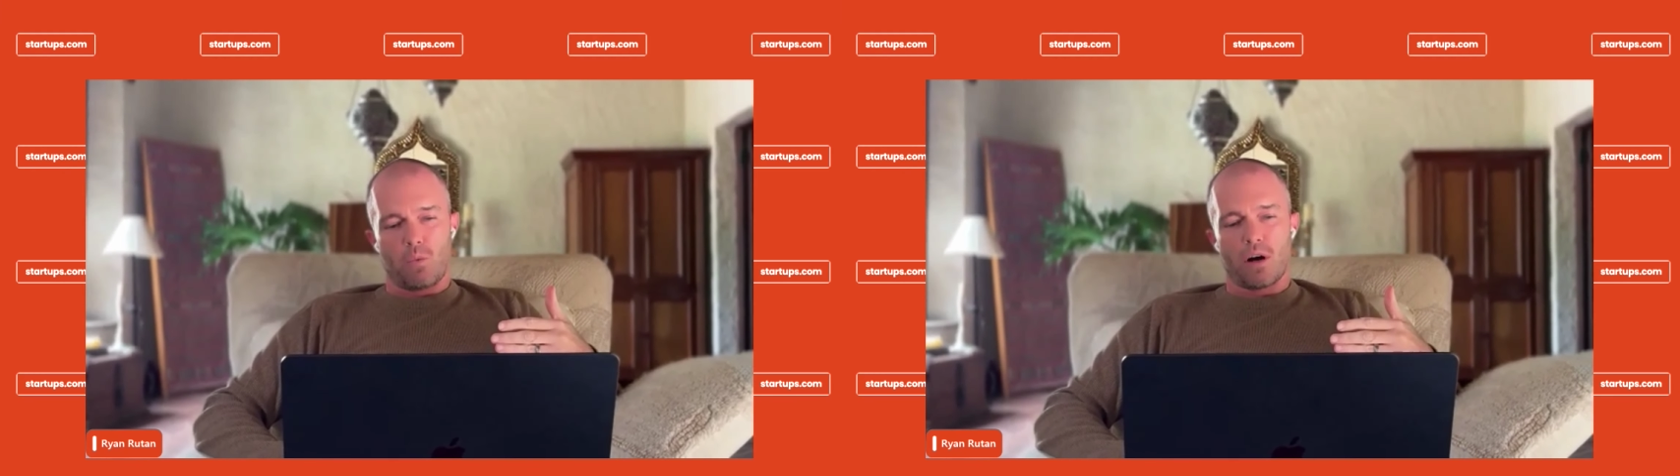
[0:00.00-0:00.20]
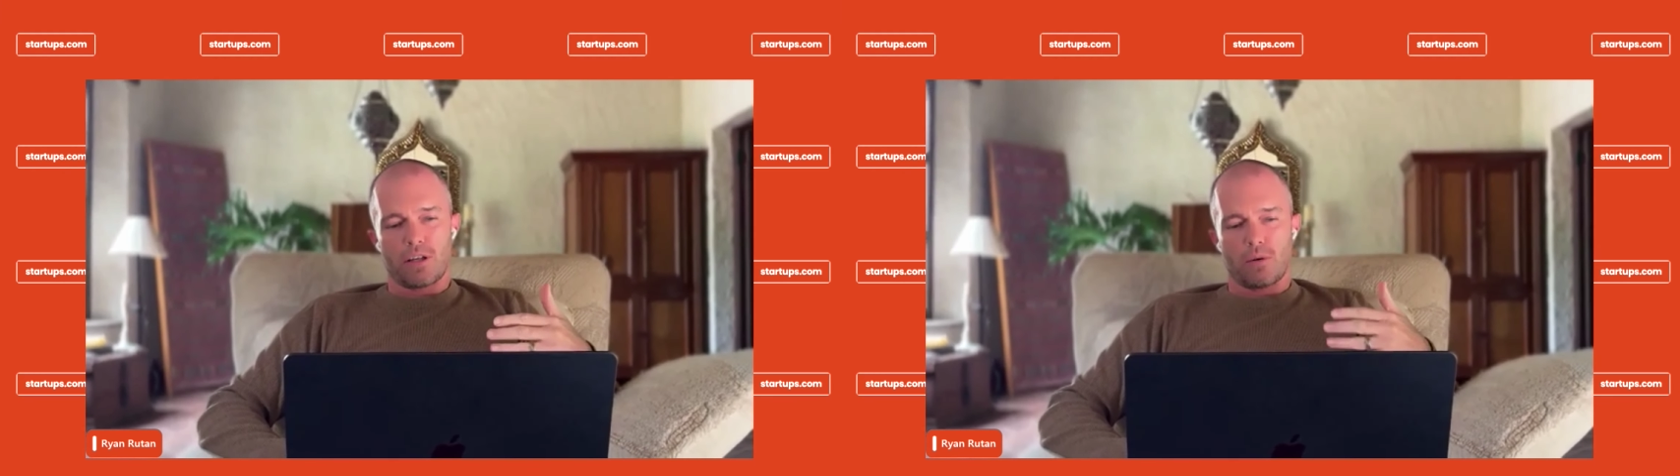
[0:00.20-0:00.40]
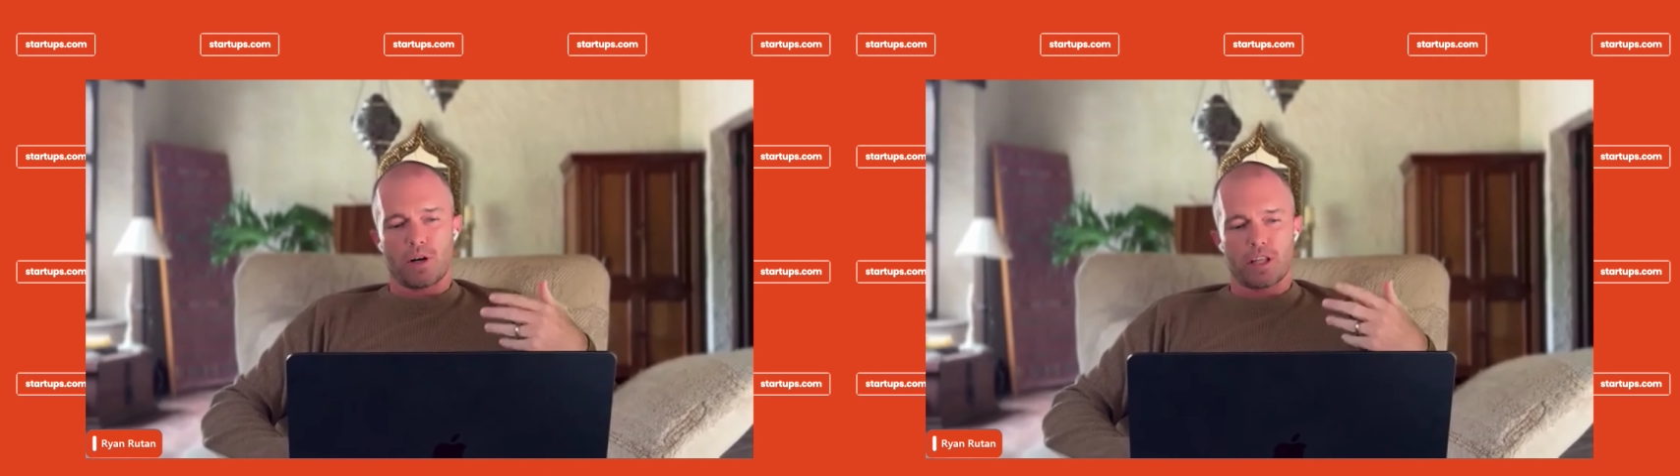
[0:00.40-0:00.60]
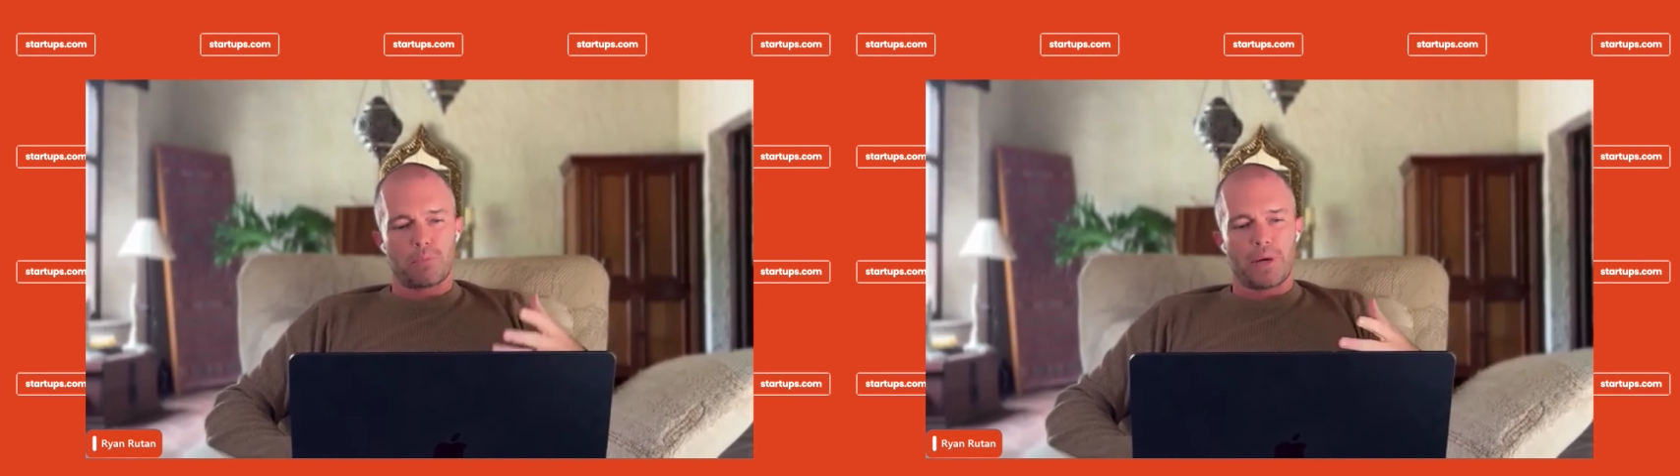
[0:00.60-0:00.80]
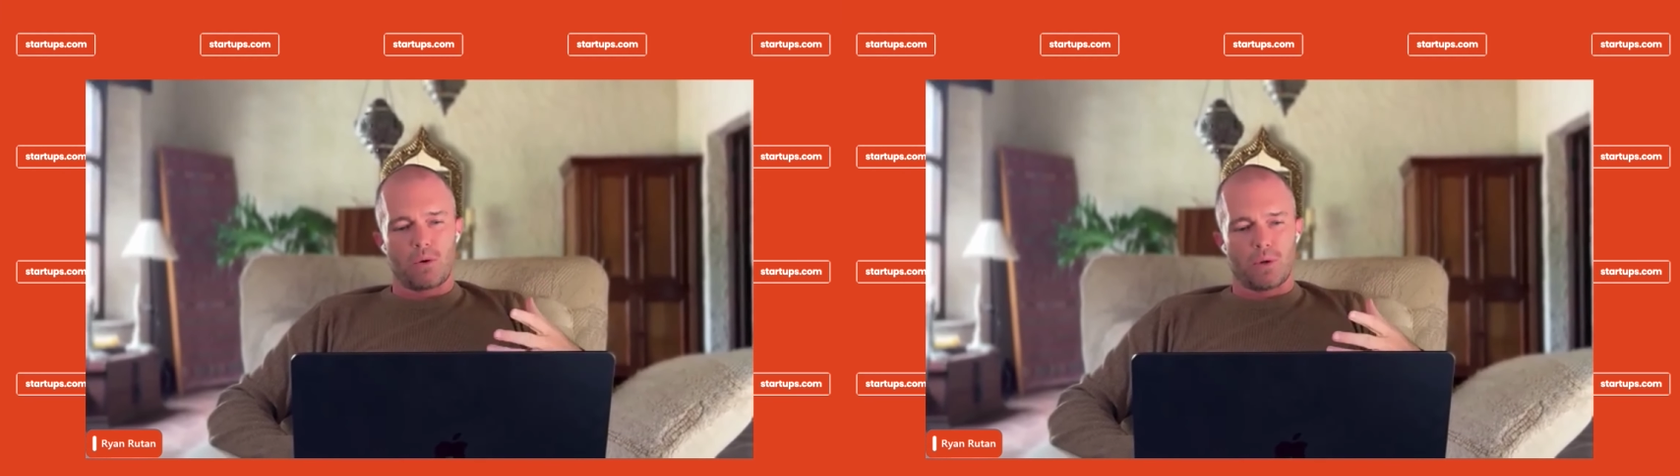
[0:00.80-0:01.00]
what are the what are the
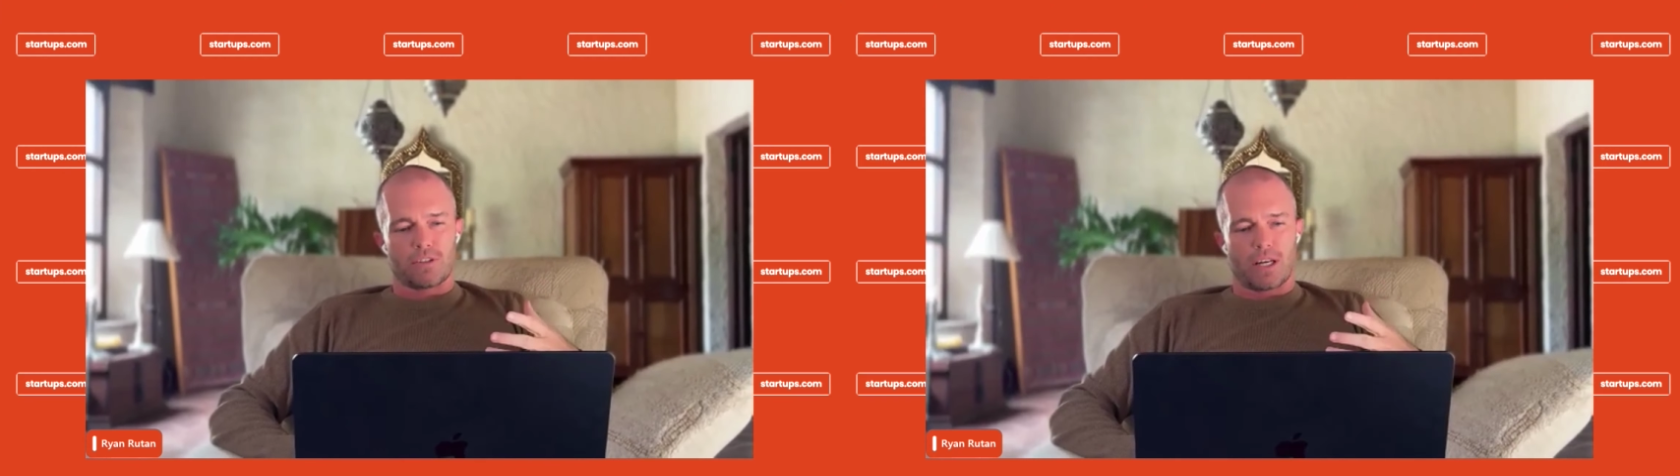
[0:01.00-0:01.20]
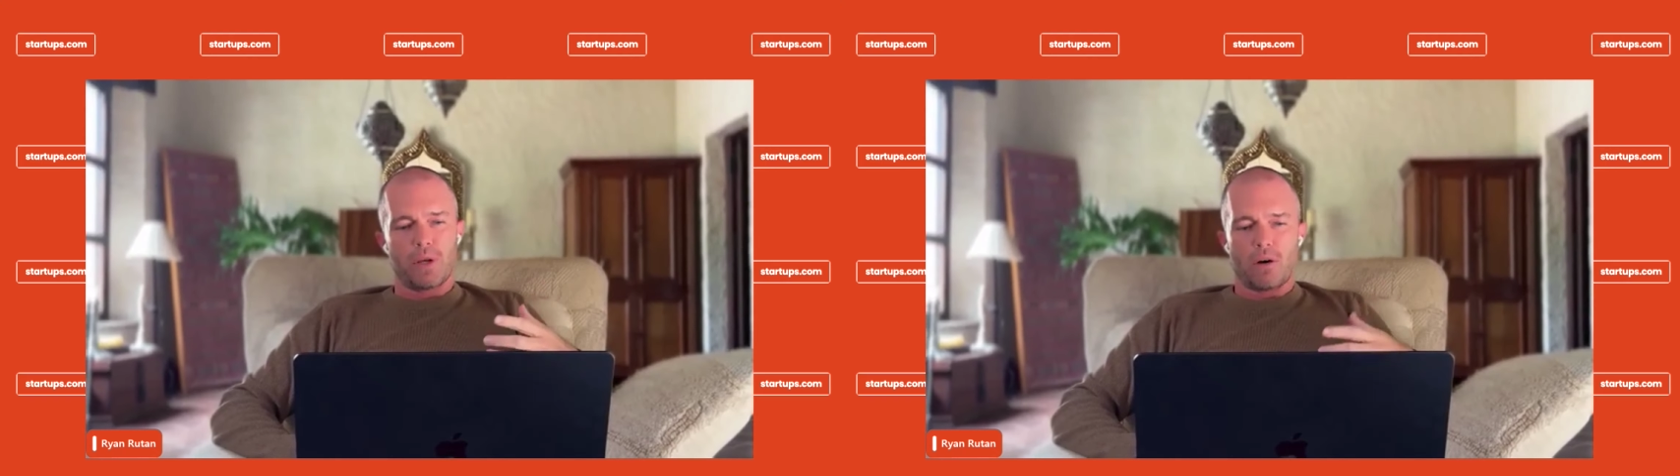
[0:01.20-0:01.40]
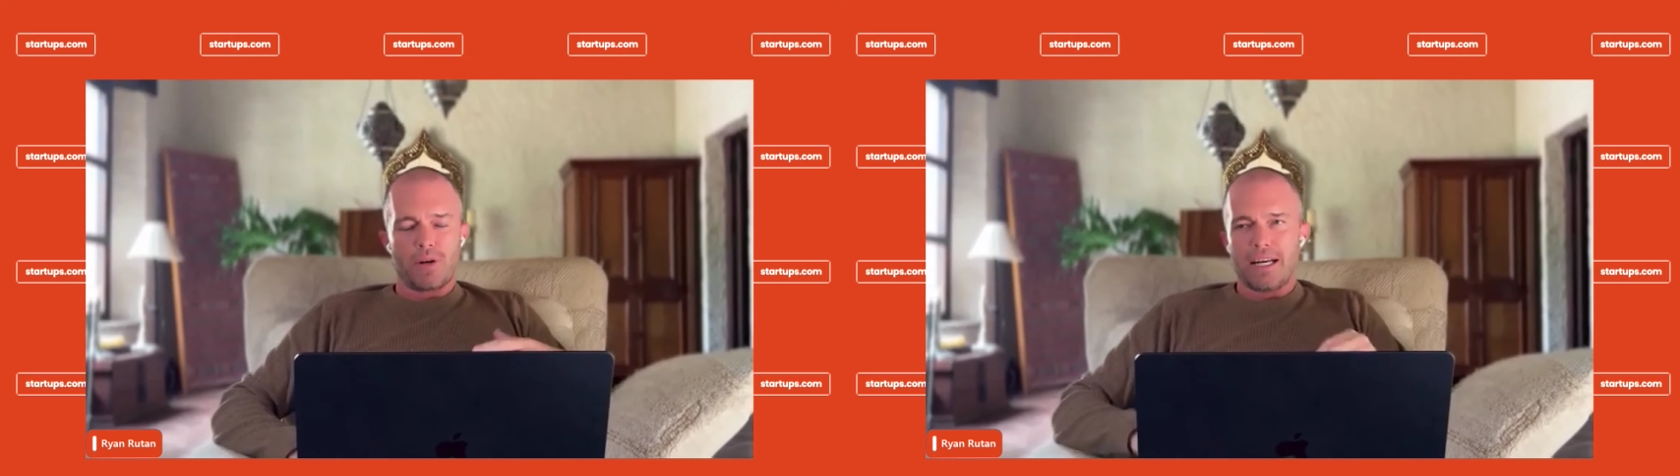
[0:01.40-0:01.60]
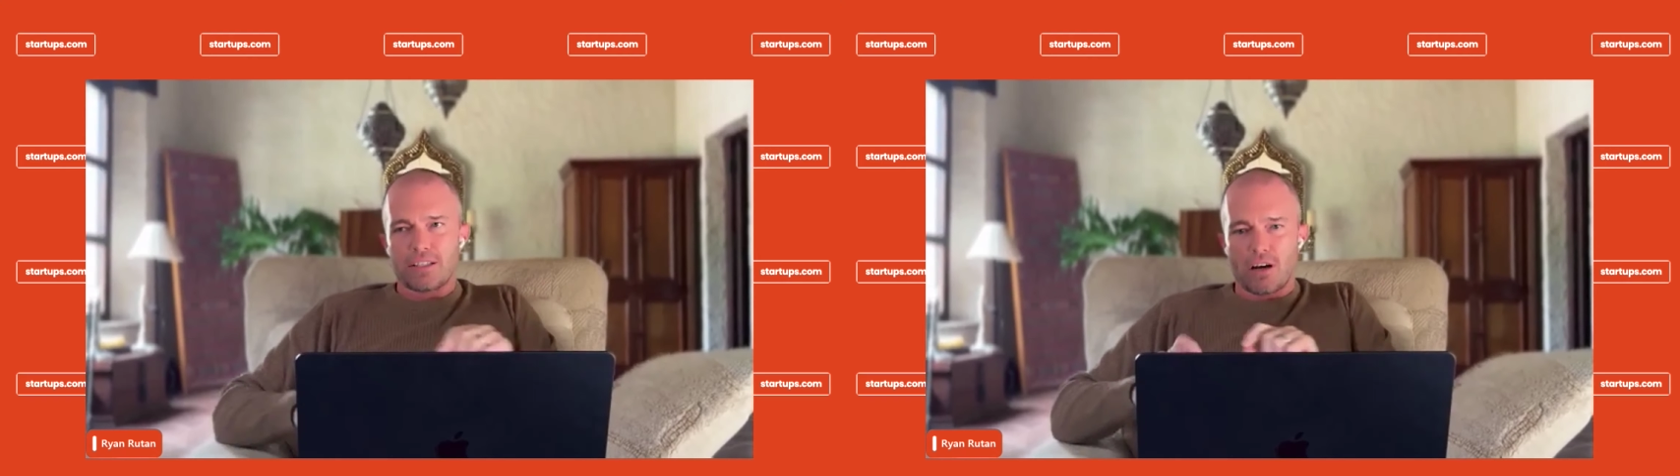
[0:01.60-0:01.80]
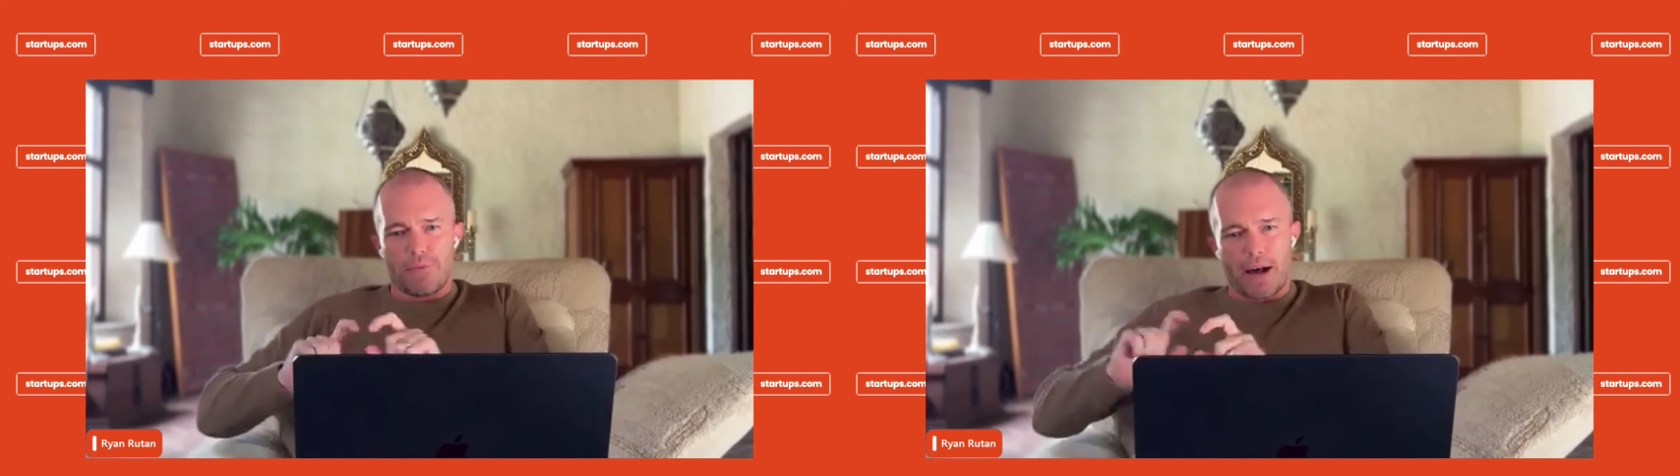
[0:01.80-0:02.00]
big ones like we don't need to
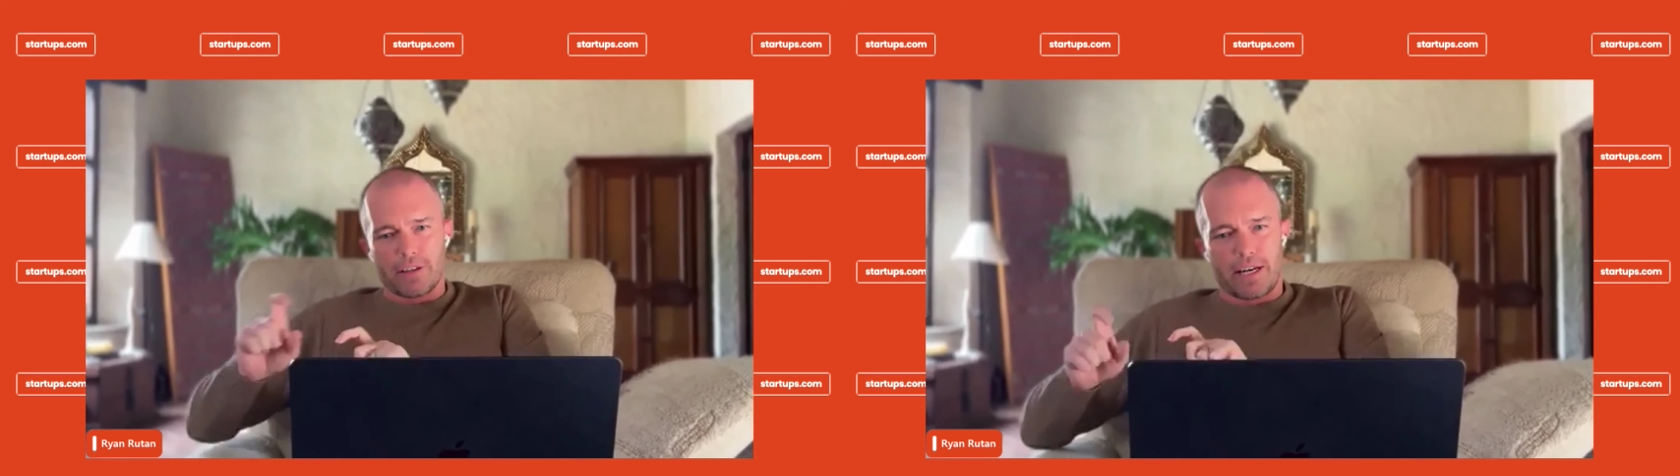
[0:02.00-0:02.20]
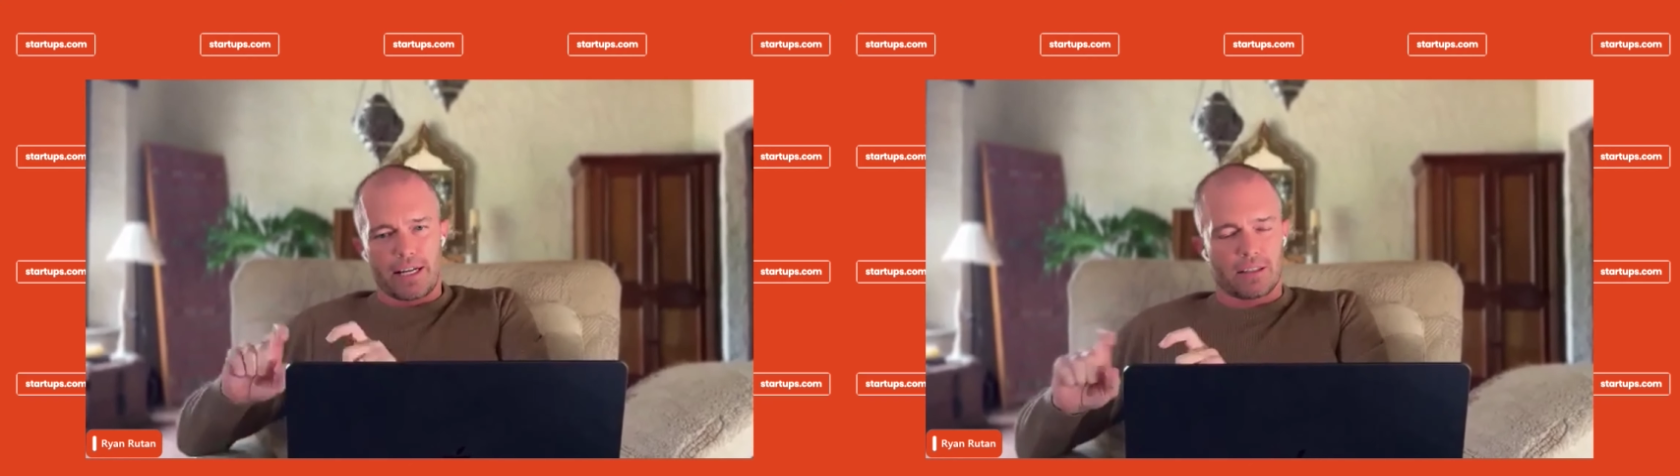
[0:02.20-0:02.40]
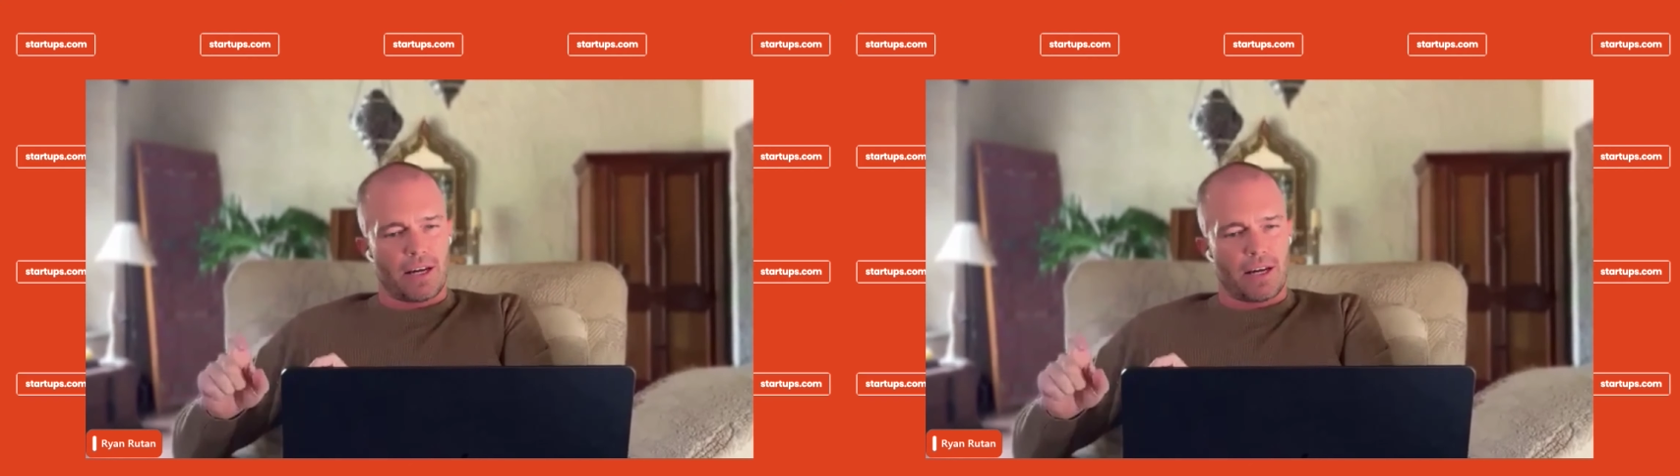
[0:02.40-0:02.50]
start validating